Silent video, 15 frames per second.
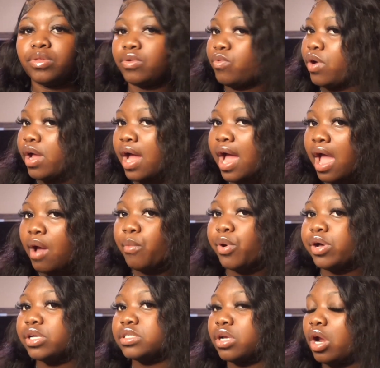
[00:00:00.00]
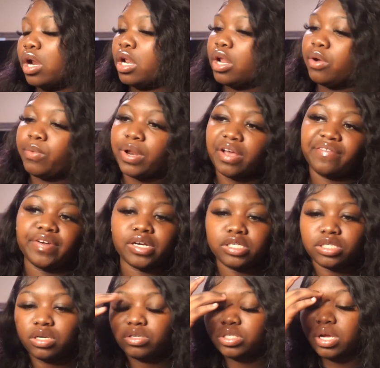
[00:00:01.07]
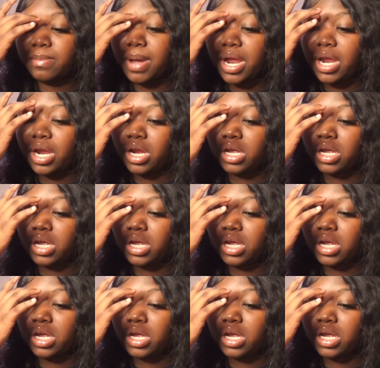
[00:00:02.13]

Well, how it was earlier when I first showed y'all my hair.